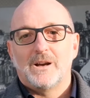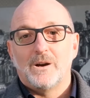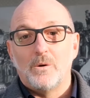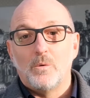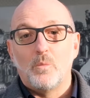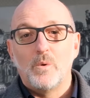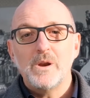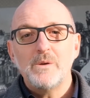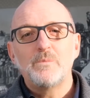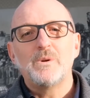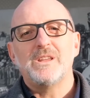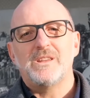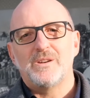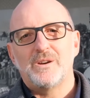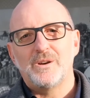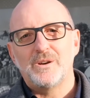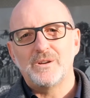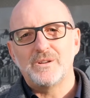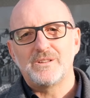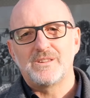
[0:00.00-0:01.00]
When we
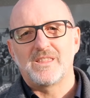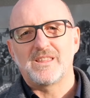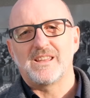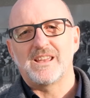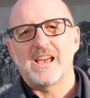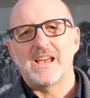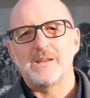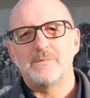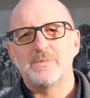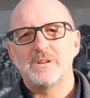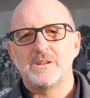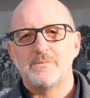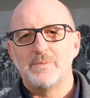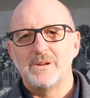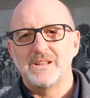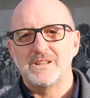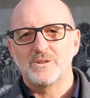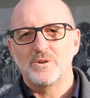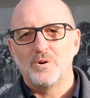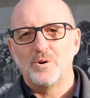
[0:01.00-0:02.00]
heard the game had
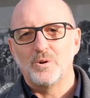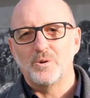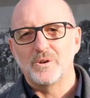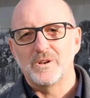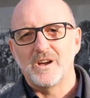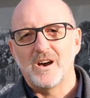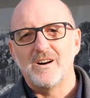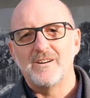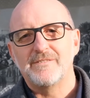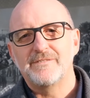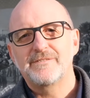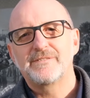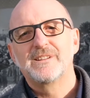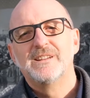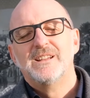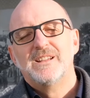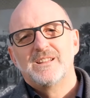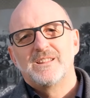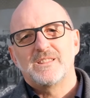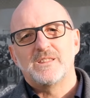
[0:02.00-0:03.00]
been called off,
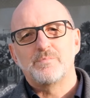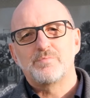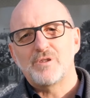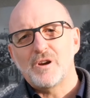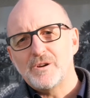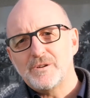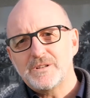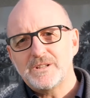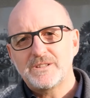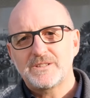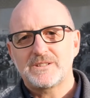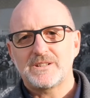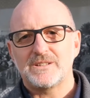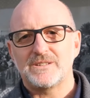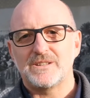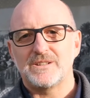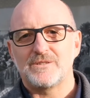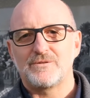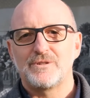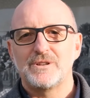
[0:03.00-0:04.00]
the
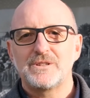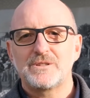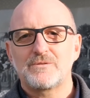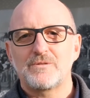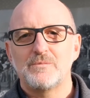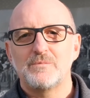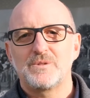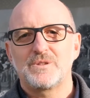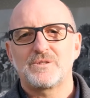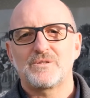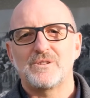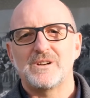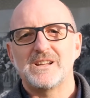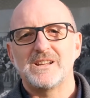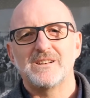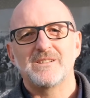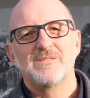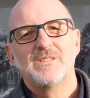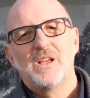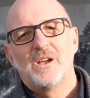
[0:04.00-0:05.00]
protesters in Tristram
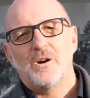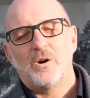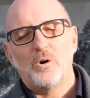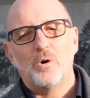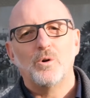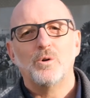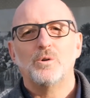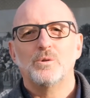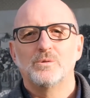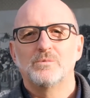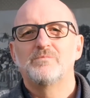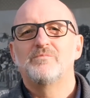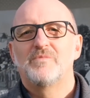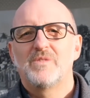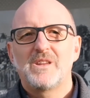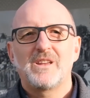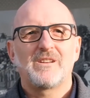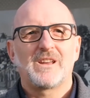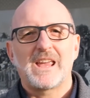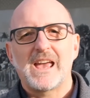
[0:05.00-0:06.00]
Street all
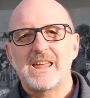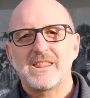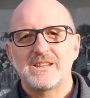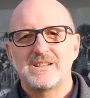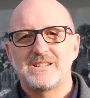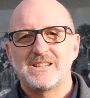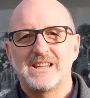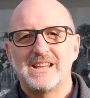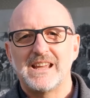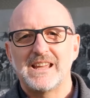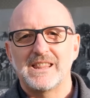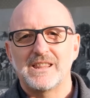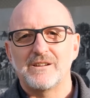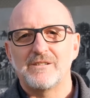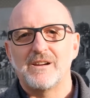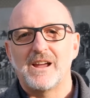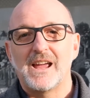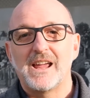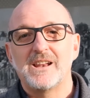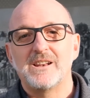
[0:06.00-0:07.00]
gathered
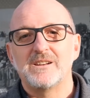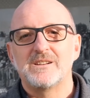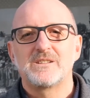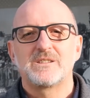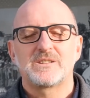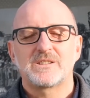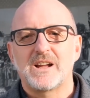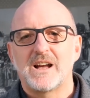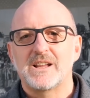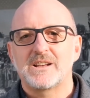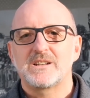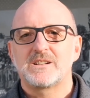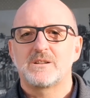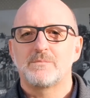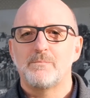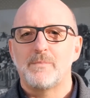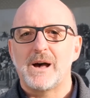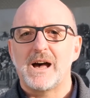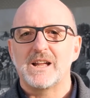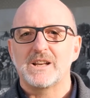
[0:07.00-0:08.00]
together and started to
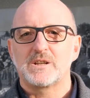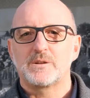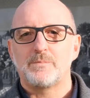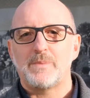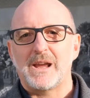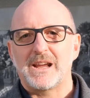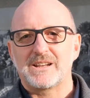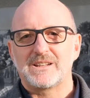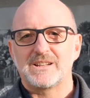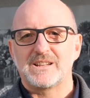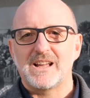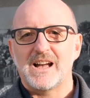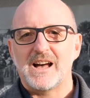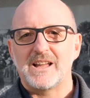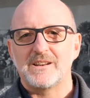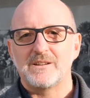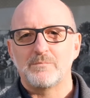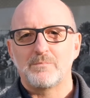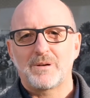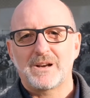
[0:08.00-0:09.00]
march back to
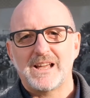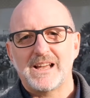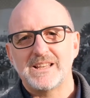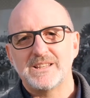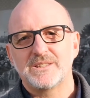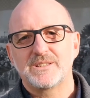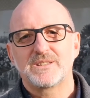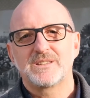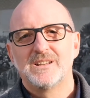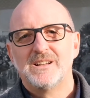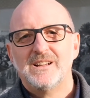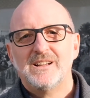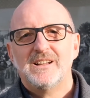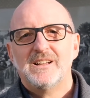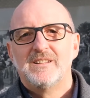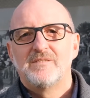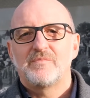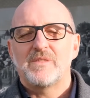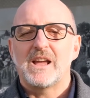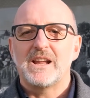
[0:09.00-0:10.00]
Garden Place.
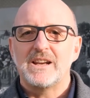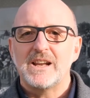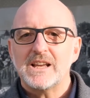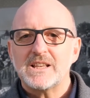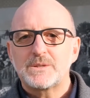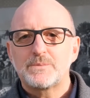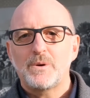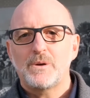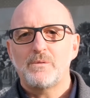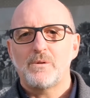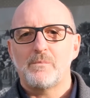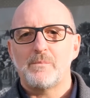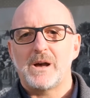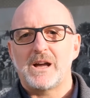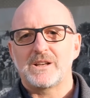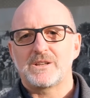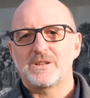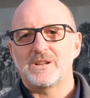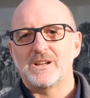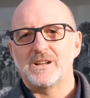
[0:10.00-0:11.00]
And as we were
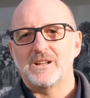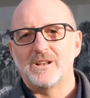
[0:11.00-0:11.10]
marching